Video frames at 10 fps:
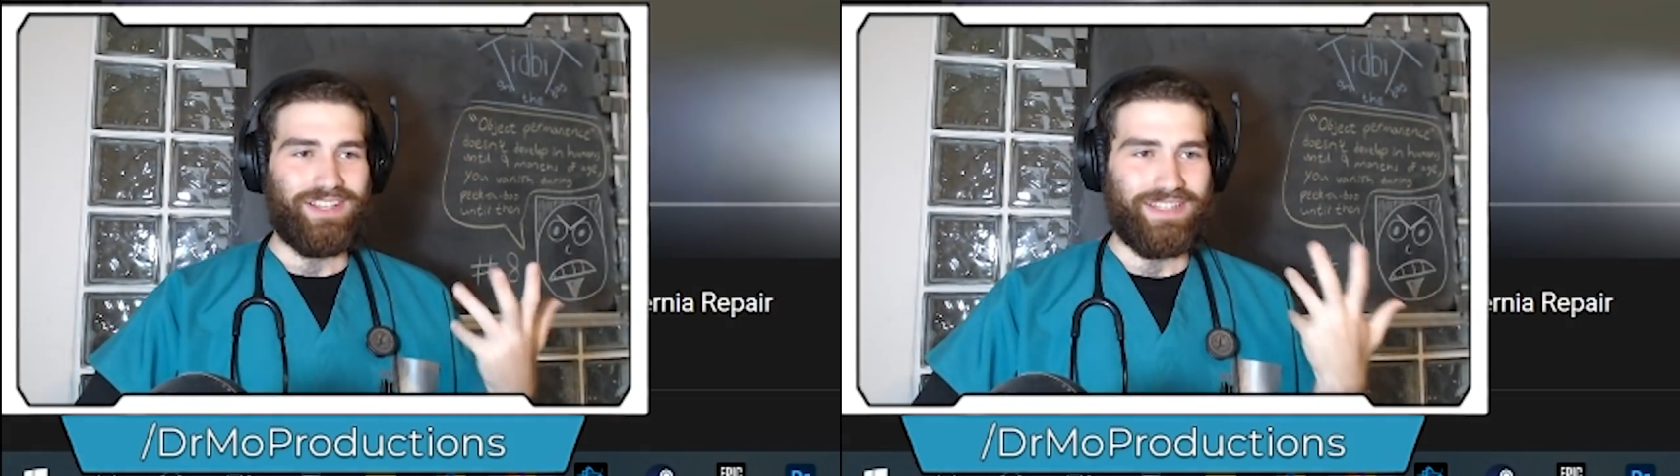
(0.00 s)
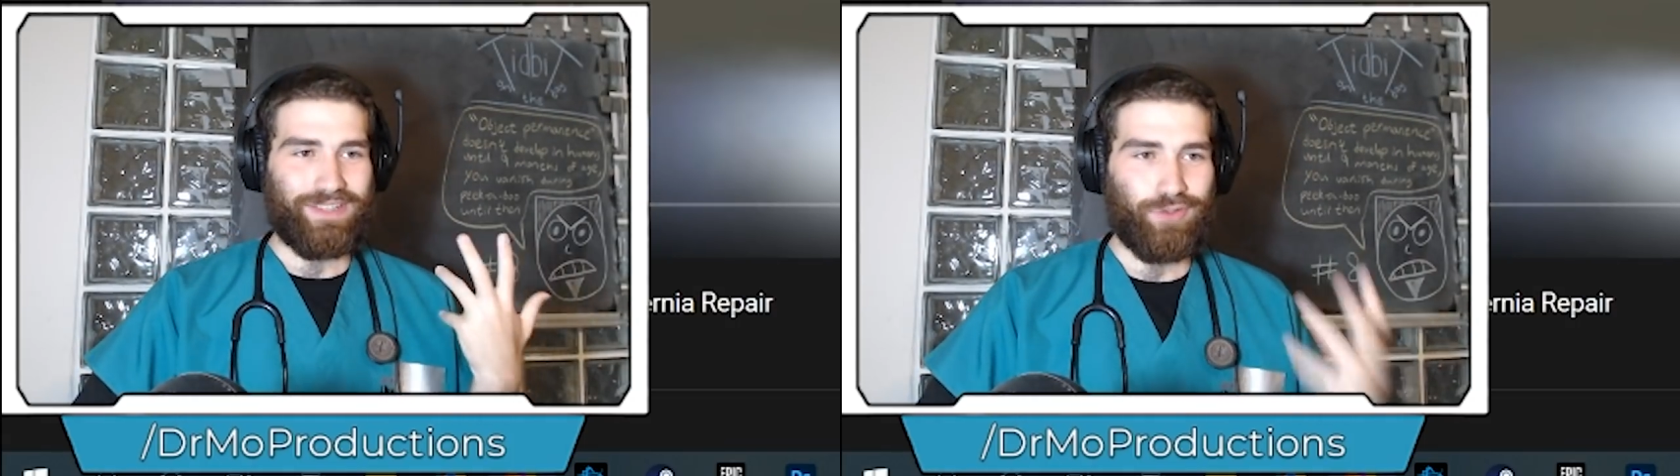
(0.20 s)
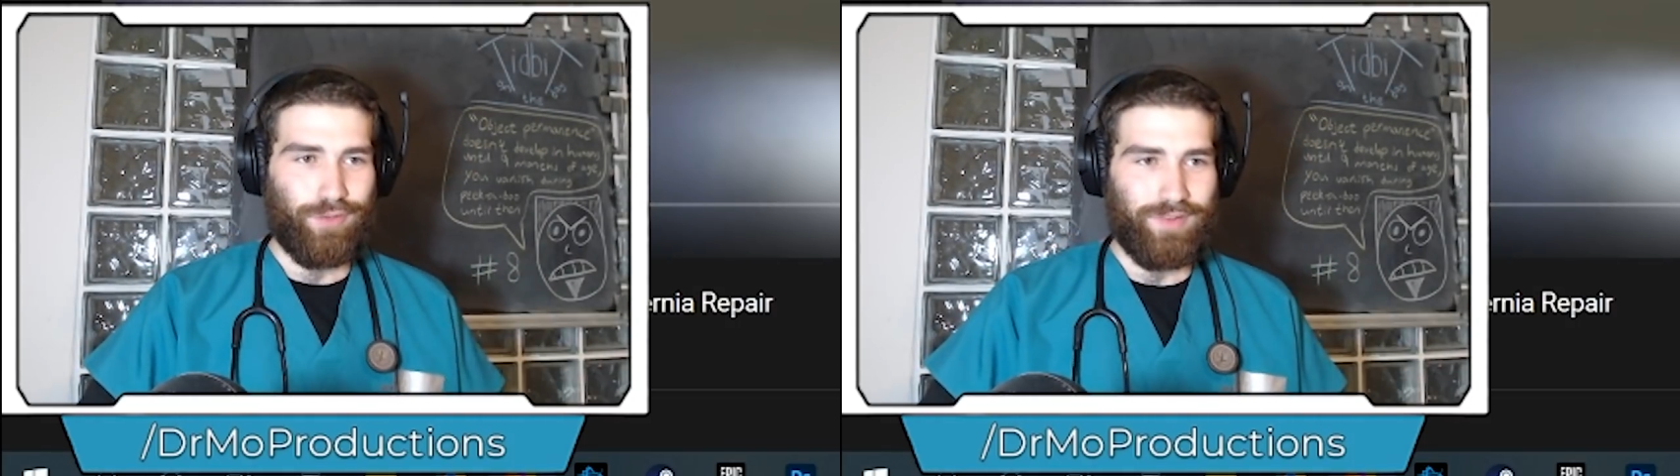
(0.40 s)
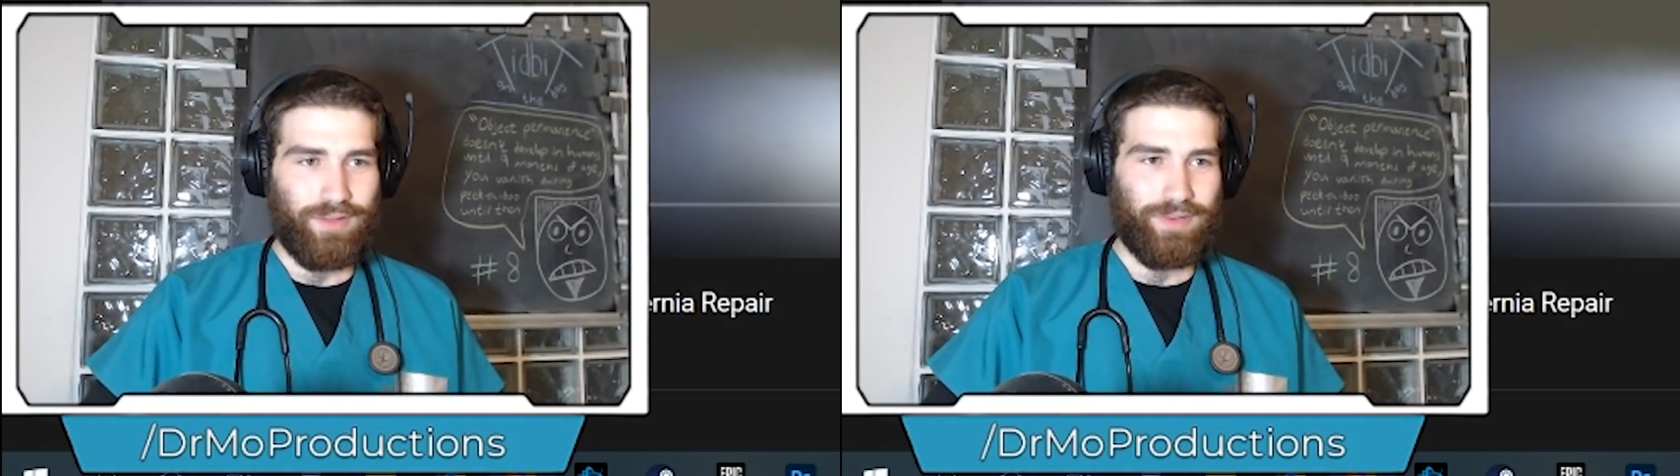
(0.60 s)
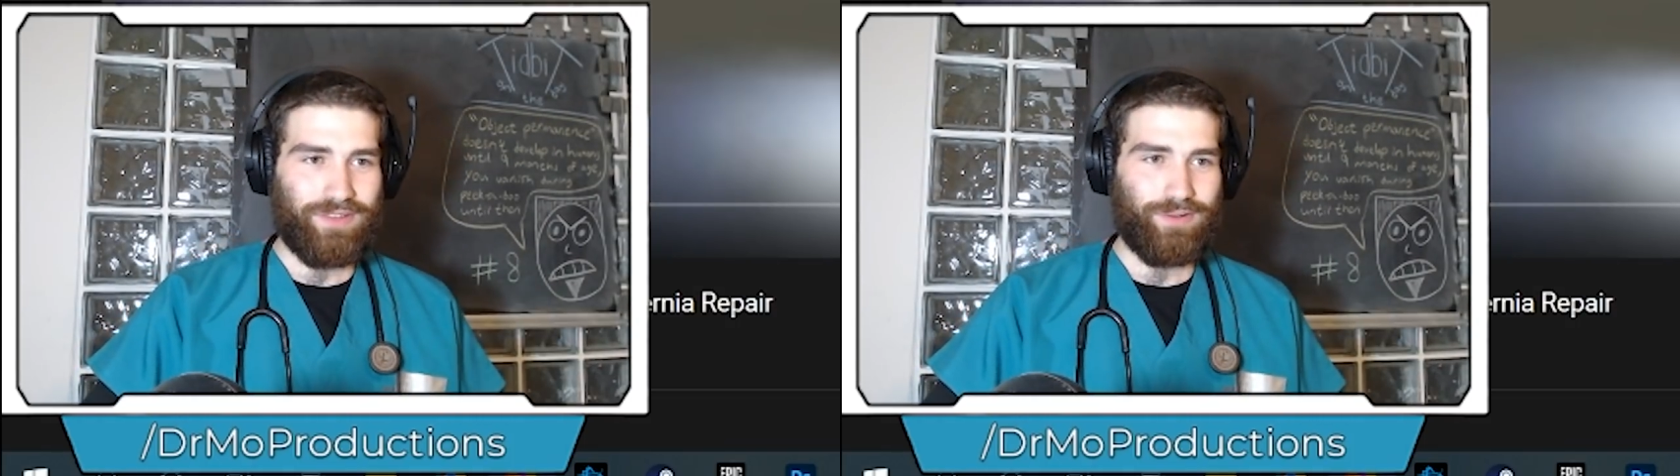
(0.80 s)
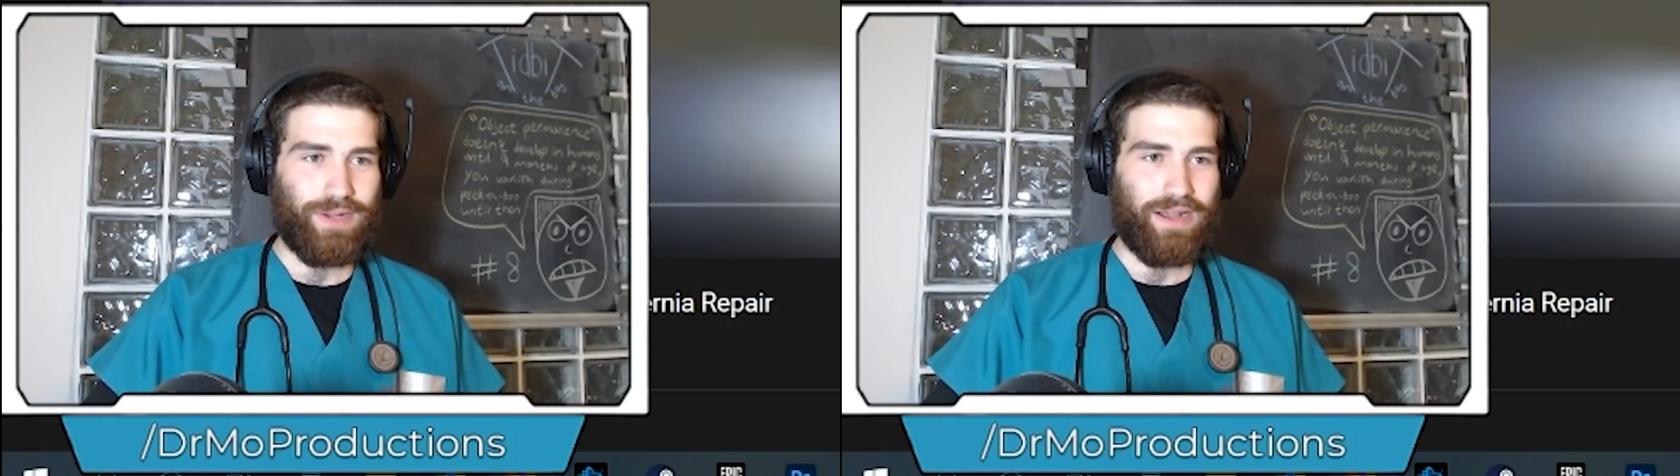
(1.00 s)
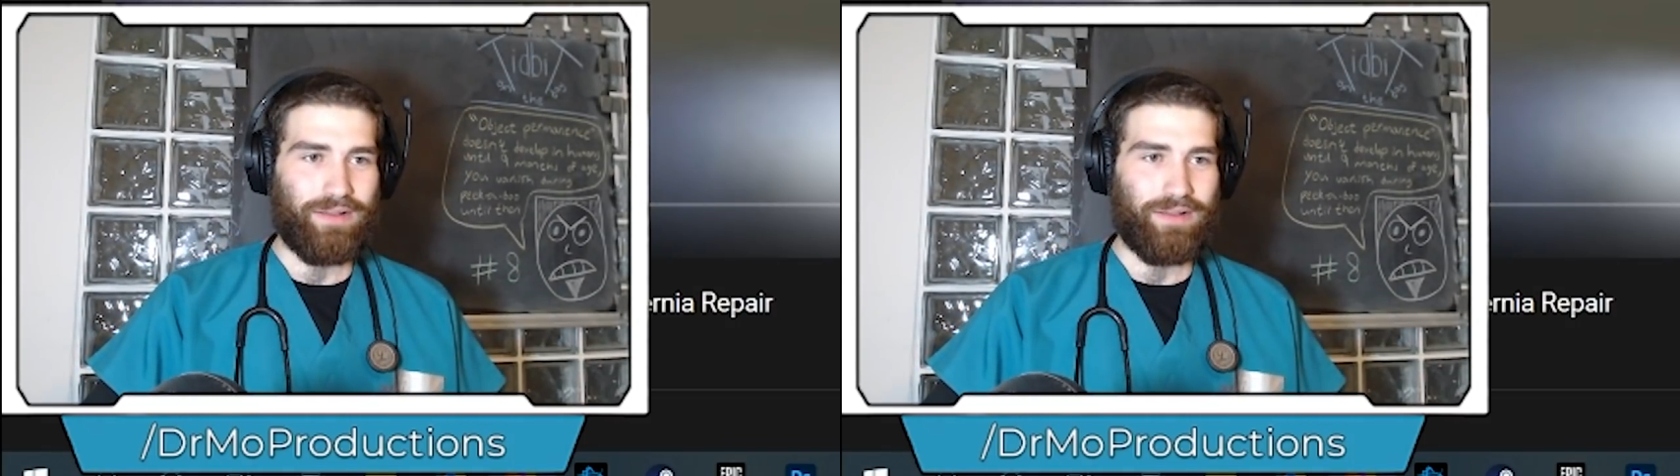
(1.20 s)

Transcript: like normally we do